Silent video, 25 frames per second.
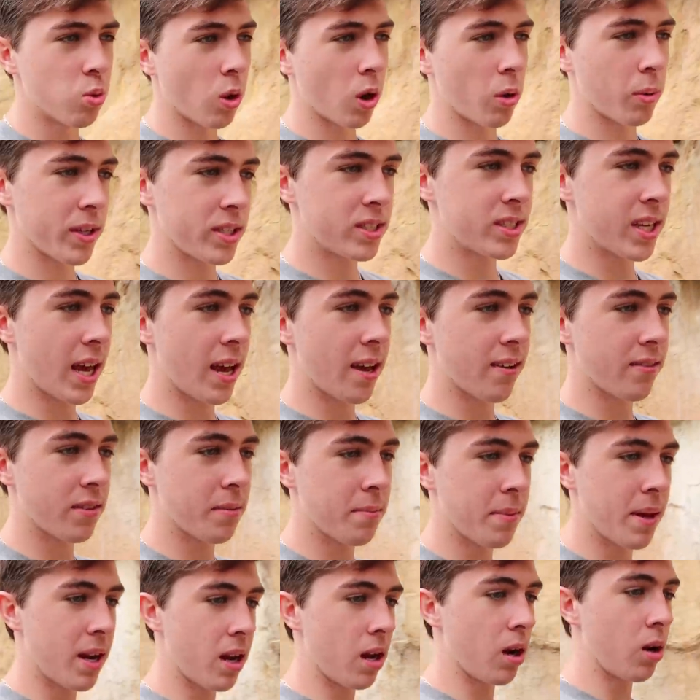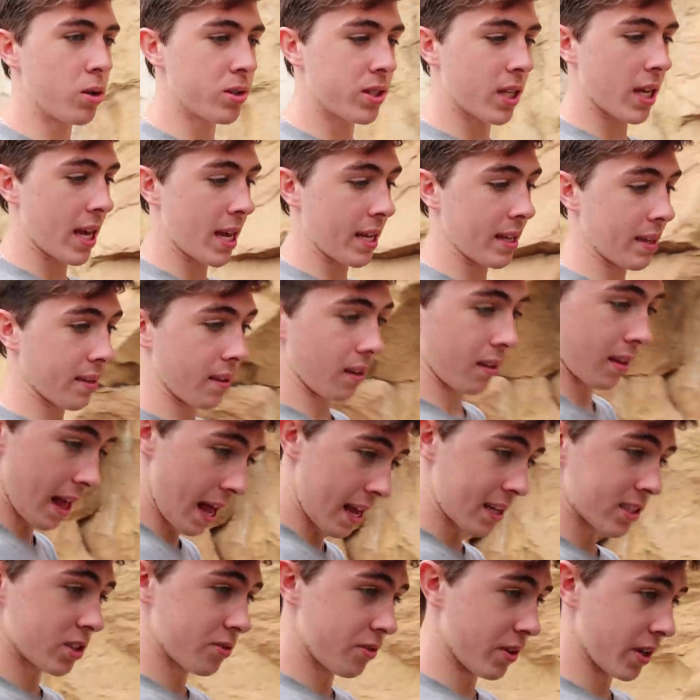is where we saved minnows in the
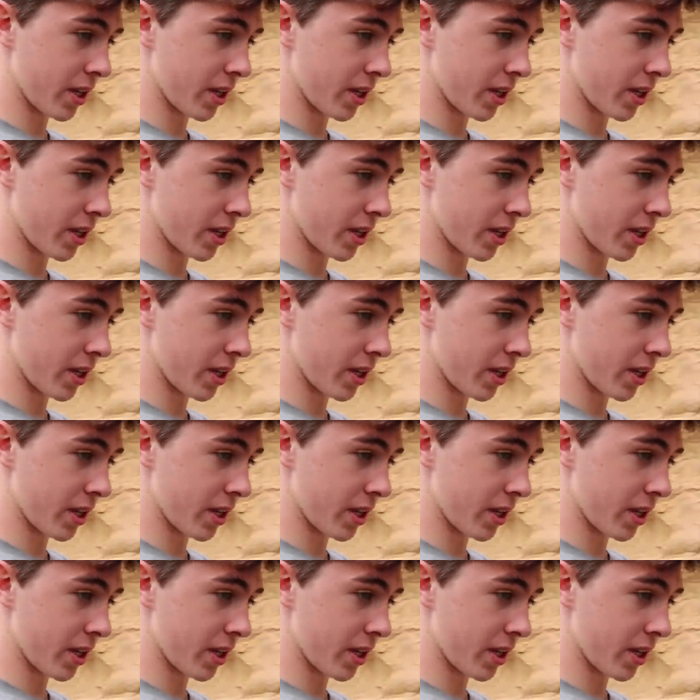last